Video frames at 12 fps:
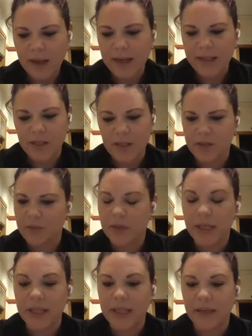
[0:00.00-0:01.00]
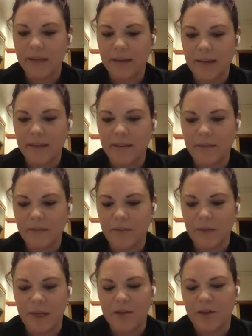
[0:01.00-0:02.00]
it's just really,
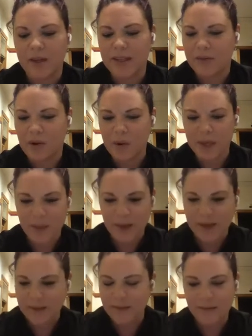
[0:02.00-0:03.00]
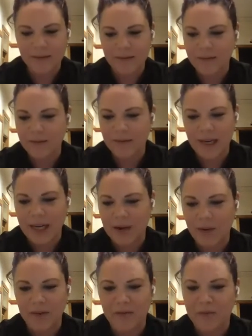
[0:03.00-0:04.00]
restaurants have always been,
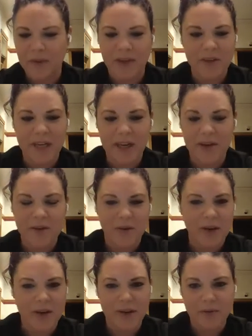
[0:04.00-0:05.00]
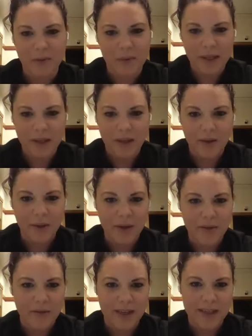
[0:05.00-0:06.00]
unfamiliar territory. You never really know what
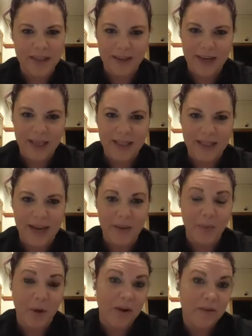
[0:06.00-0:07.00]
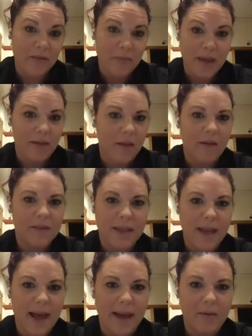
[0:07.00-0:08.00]
you're facing the next day. Part of me loves
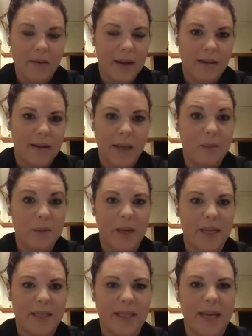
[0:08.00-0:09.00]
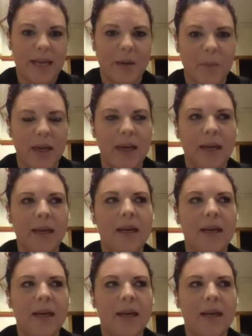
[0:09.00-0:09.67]
that and keeps me excited, but